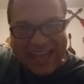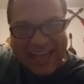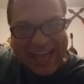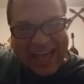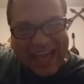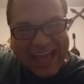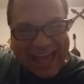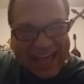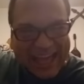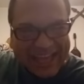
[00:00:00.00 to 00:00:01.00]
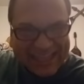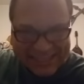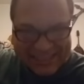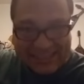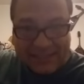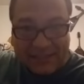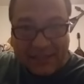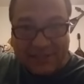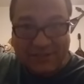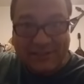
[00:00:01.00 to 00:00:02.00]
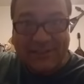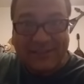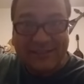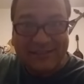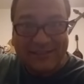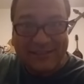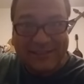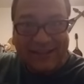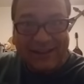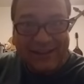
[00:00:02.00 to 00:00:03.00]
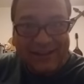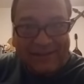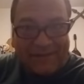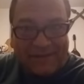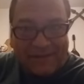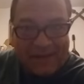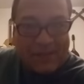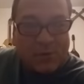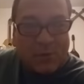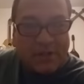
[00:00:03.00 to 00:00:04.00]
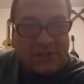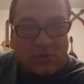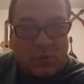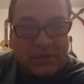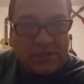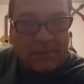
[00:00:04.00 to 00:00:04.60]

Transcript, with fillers: Ah, got your attention, didn't it? There once was